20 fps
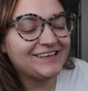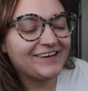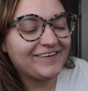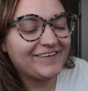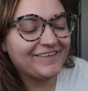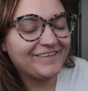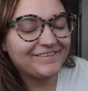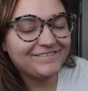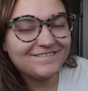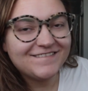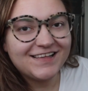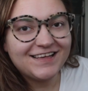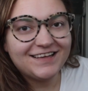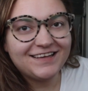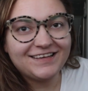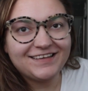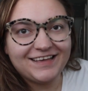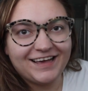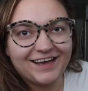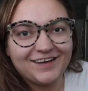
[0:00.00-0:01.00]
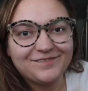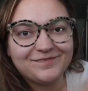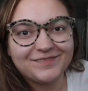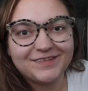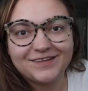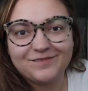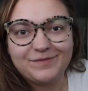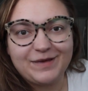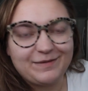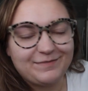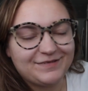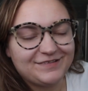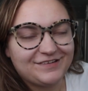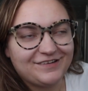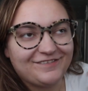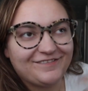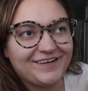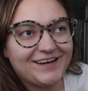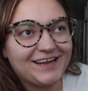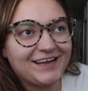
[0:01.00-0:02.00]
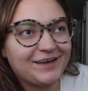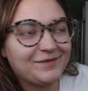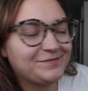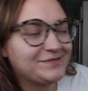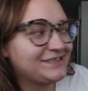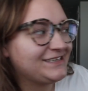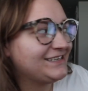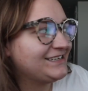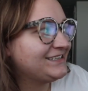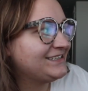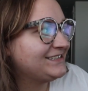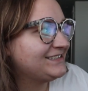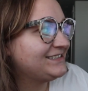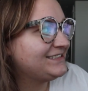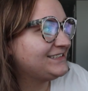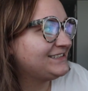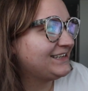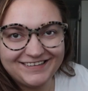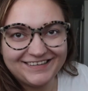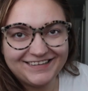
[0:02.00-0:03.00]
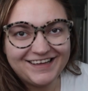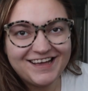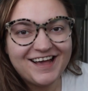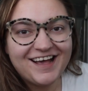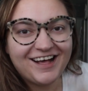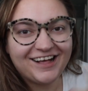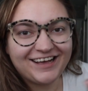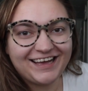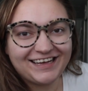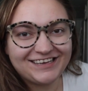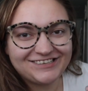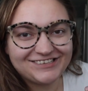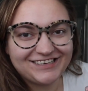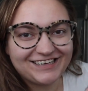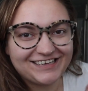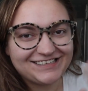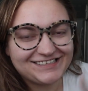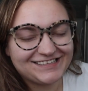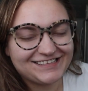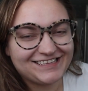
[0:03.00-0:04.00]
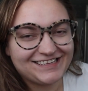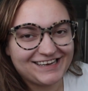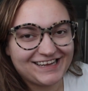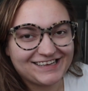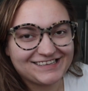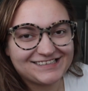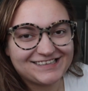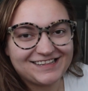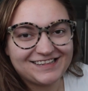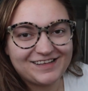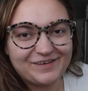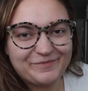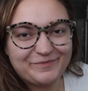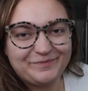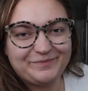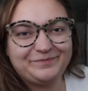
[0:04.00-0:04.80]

so yeah, the babies are running upstairs. I'll catch you guys in the next clip.